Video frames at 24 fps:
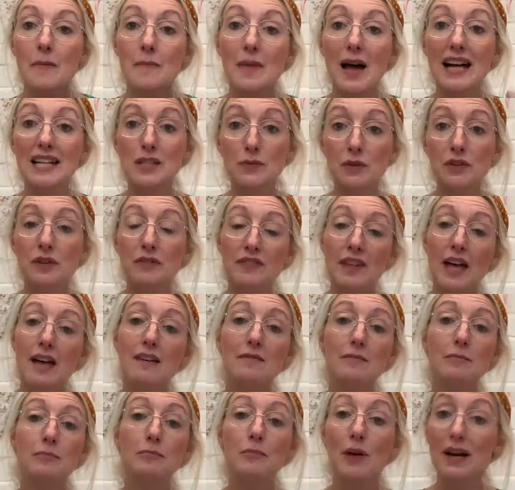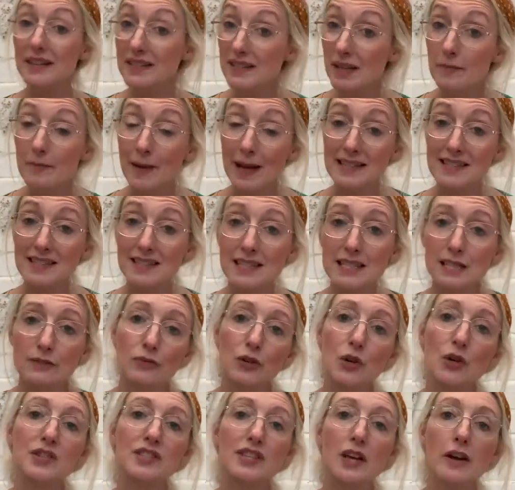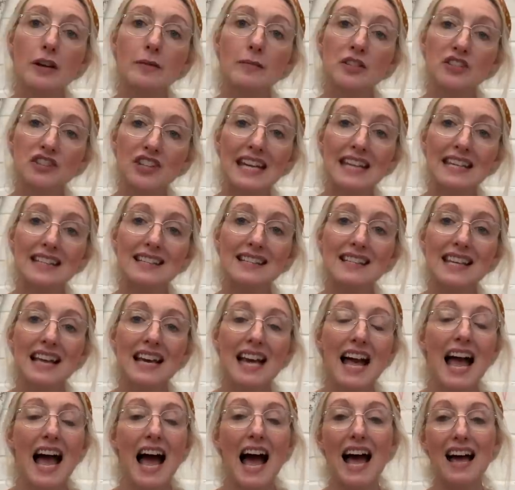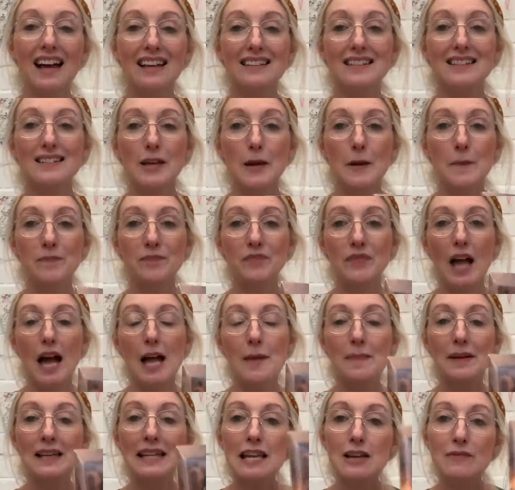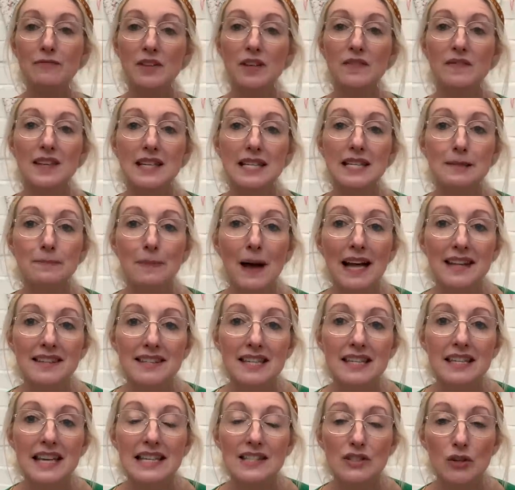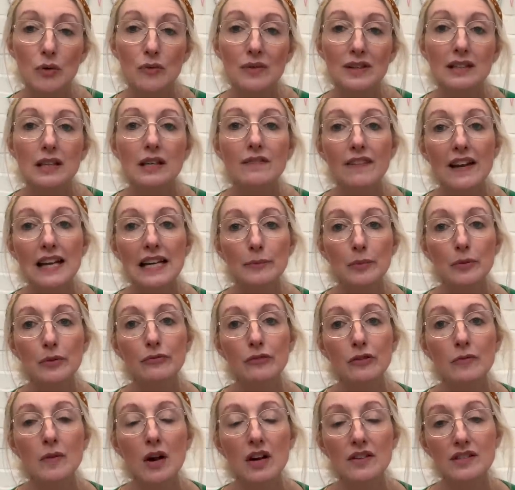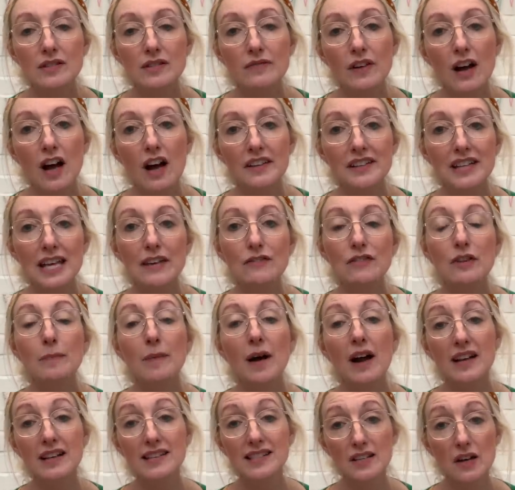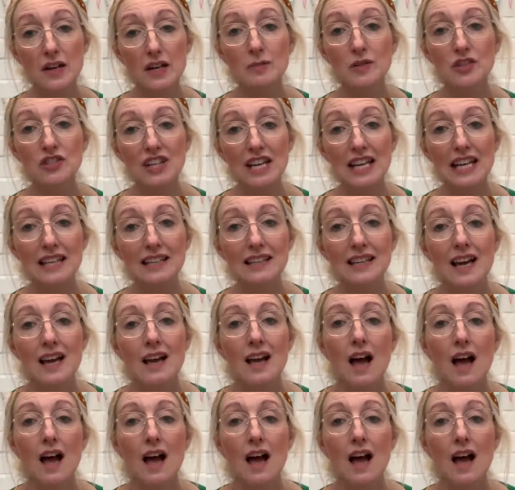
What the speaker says: as one of their brand ambassadors for sewing machines. And I believe that this pattern is currently available from Husqvarna if you buy a sewing machine.